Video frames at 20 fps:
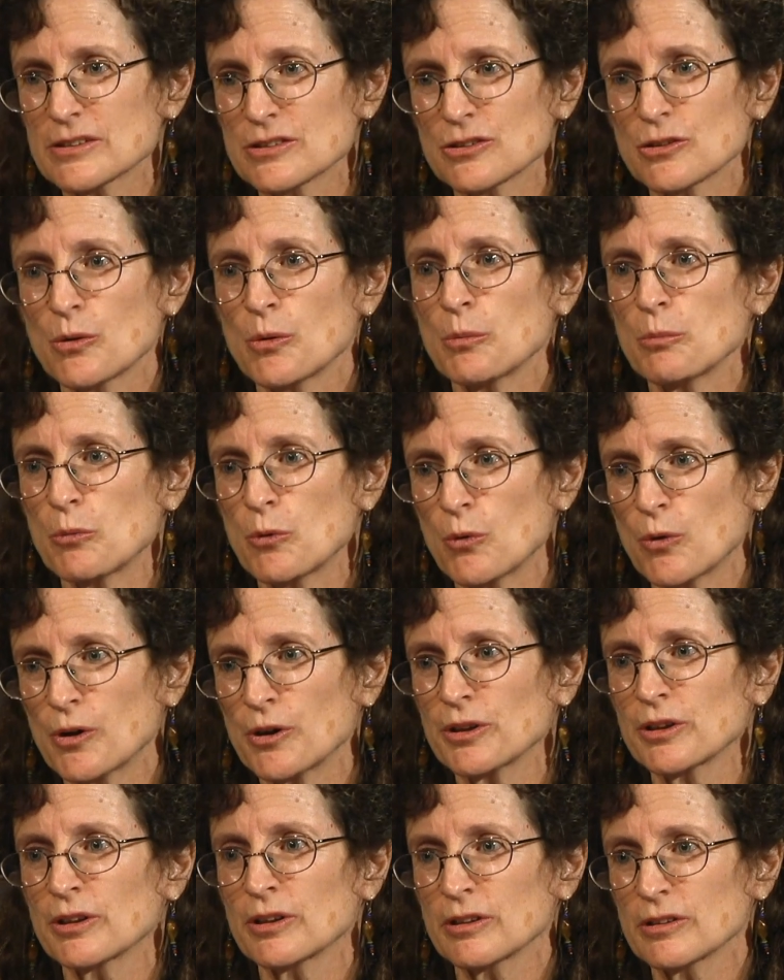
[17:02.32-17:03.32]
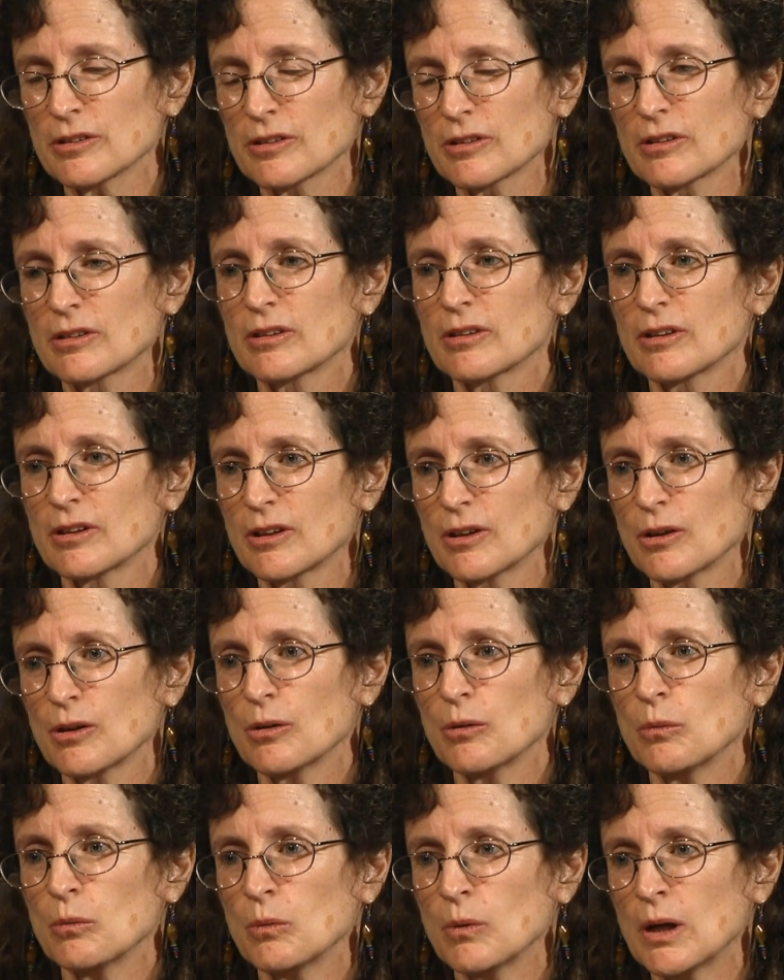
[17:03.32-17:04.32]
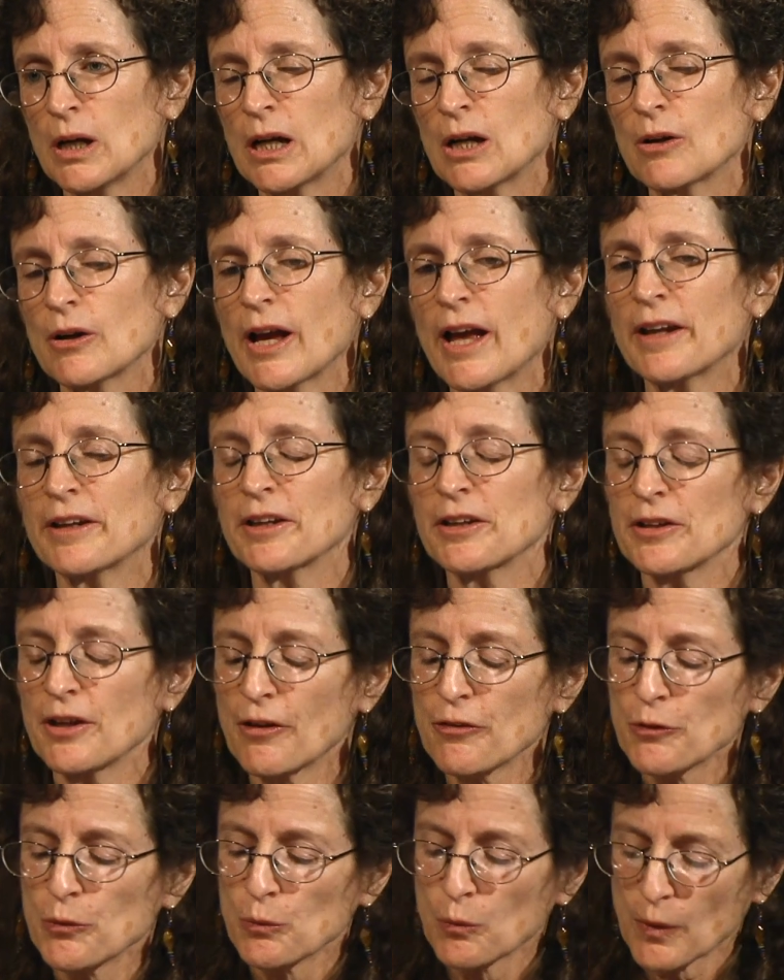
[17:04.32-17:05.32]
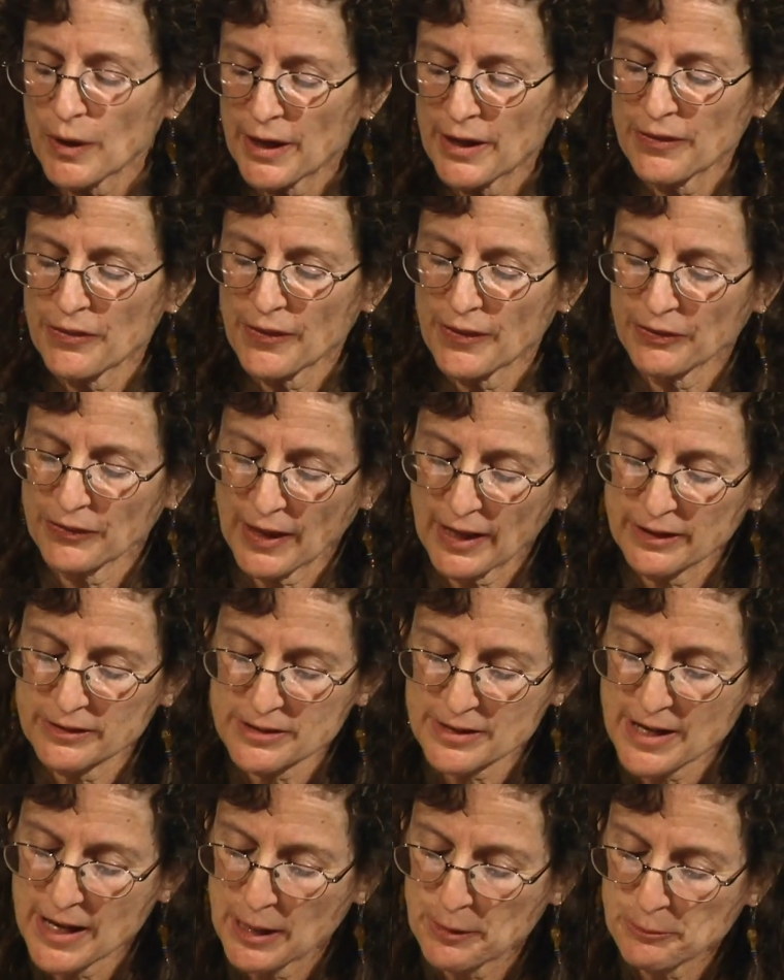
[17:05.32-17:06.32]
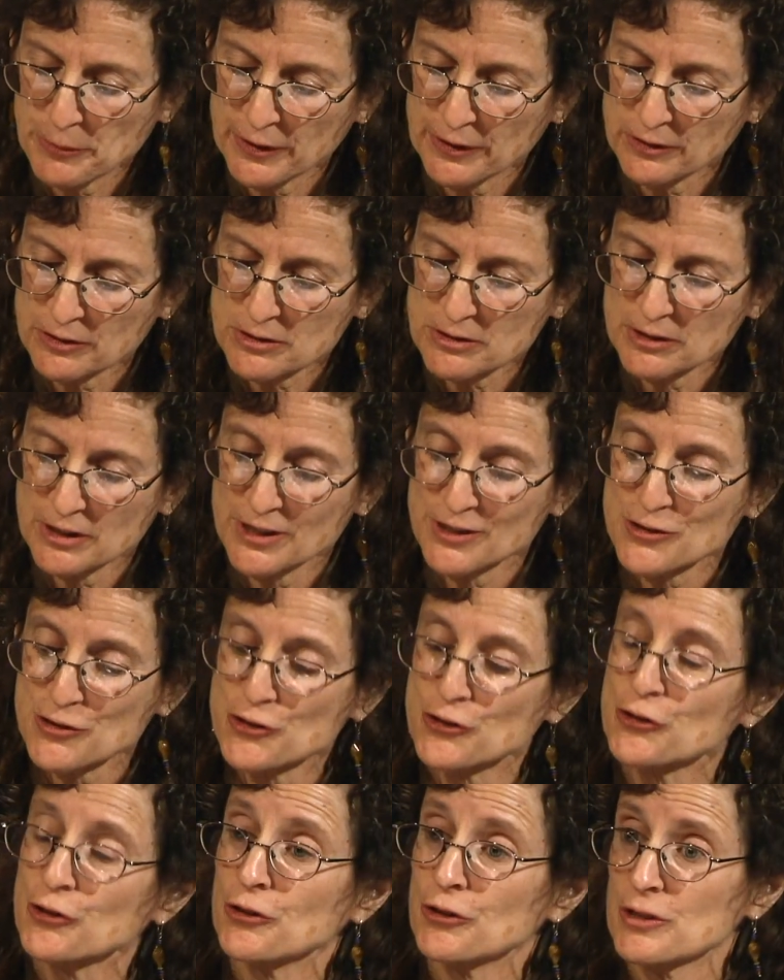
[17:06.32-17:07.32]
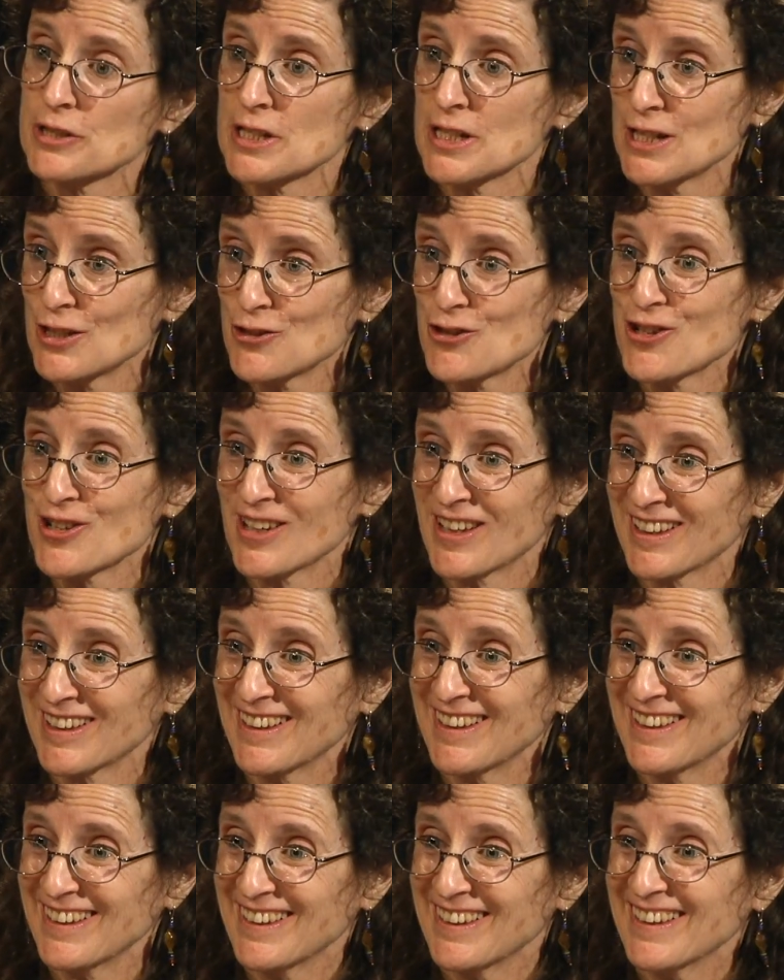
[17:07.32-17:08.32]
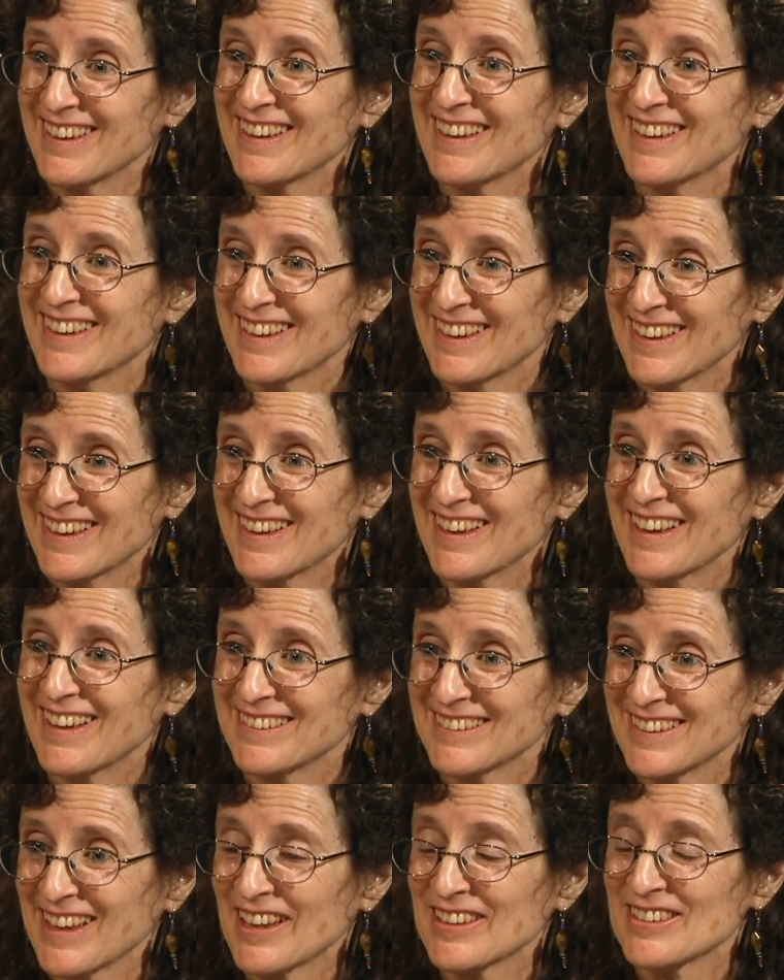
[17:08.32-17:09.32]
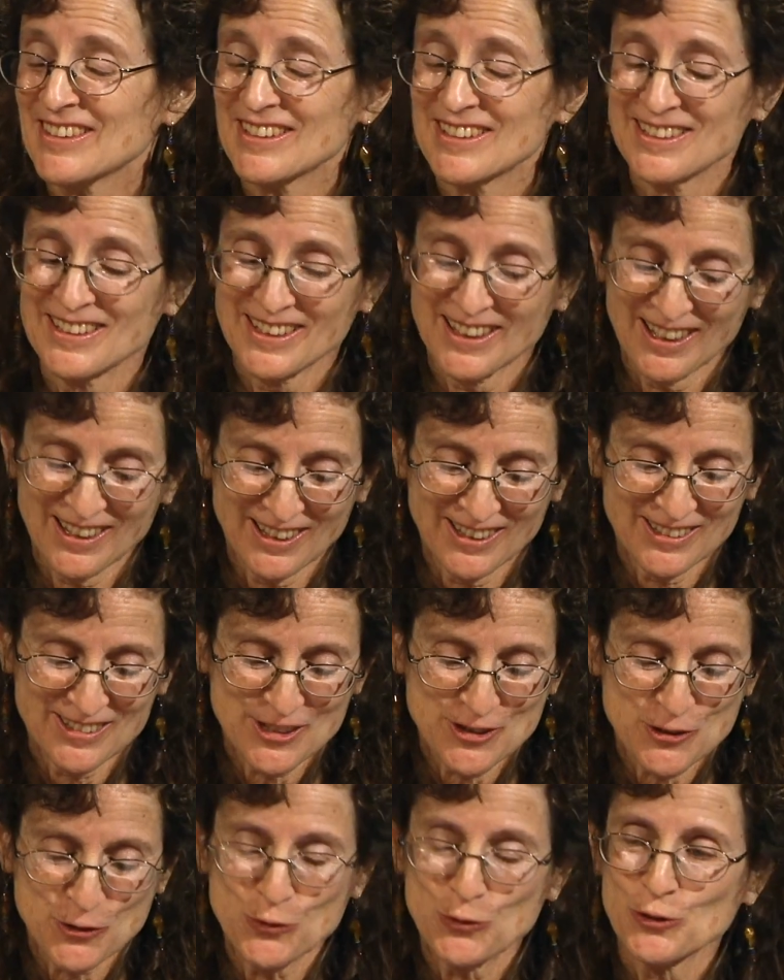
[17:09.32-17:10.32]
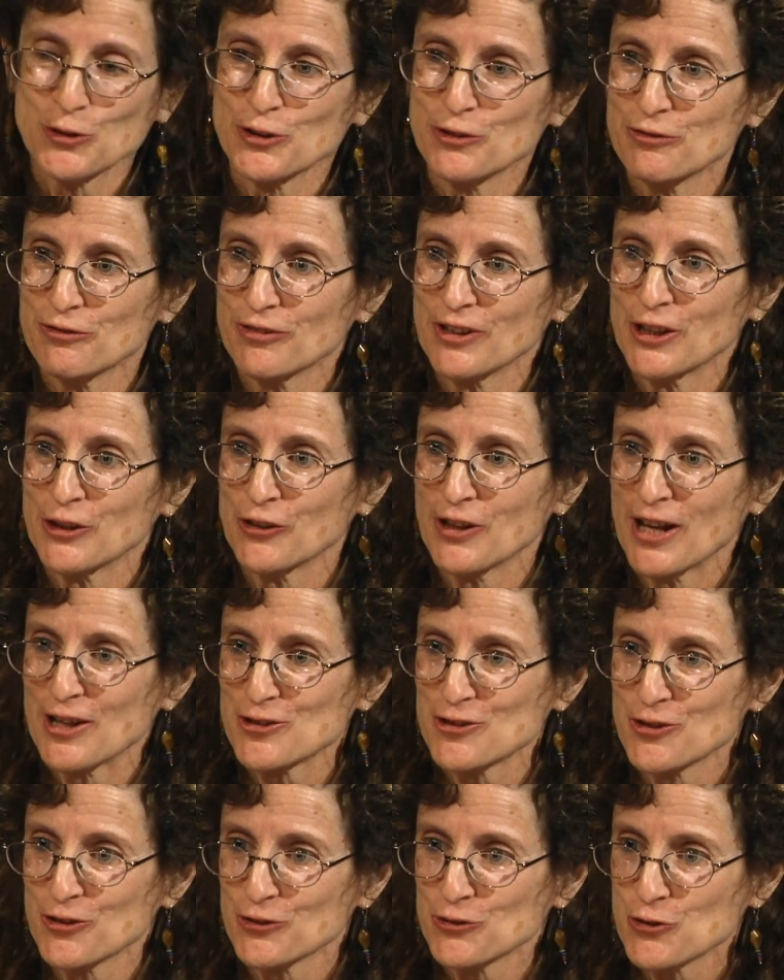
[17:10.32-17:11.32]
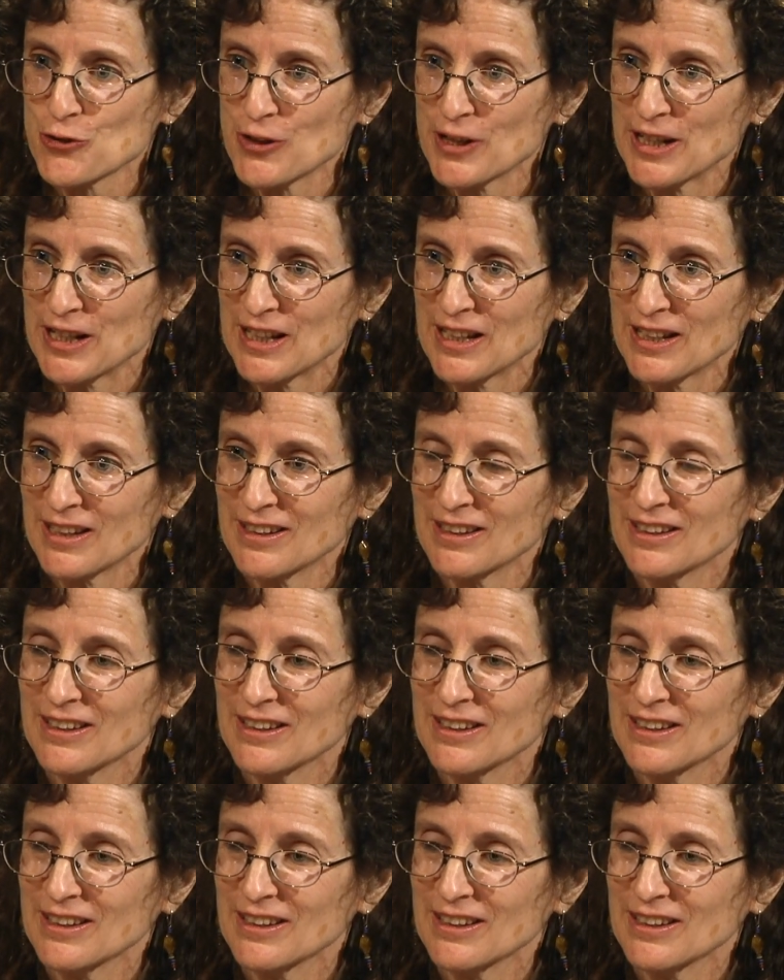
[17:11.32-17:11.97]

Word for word: so important. Yeah. Wow. And another way that that's happened is your teaching. Right at the uh, School of International right. Training. That's